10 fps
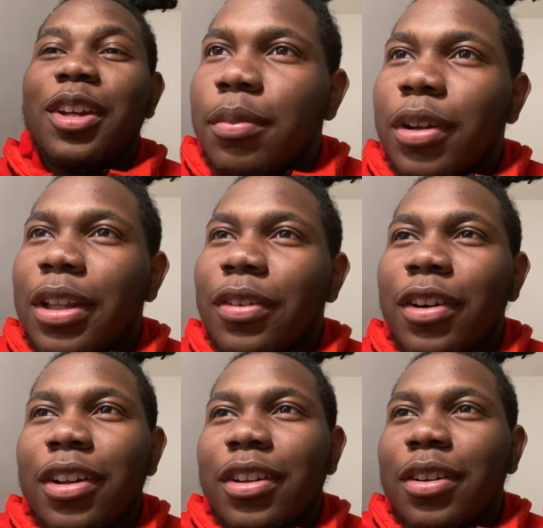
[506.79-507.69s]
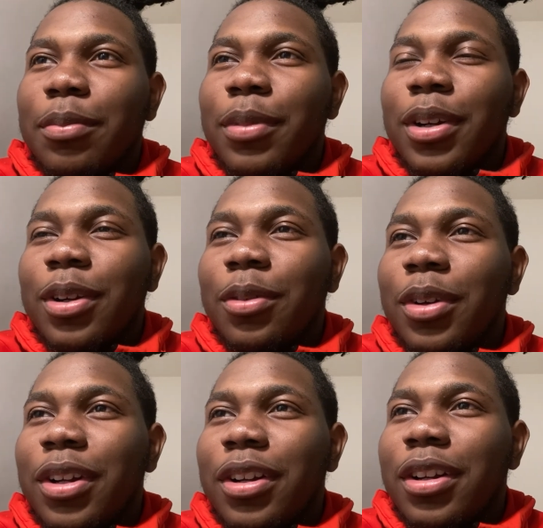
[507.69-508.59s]
bro, leave her alone, bro. You're
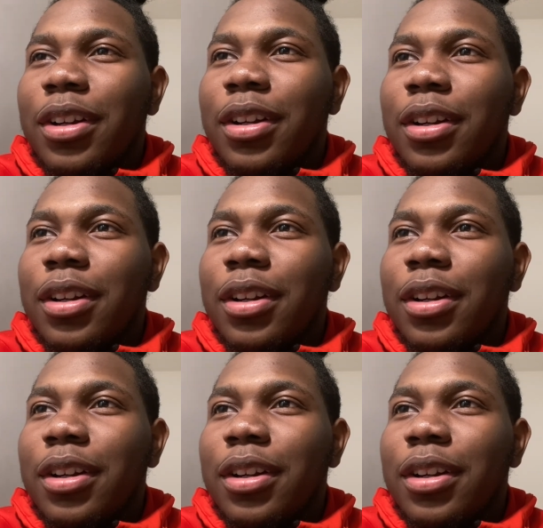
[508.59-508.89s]
weird.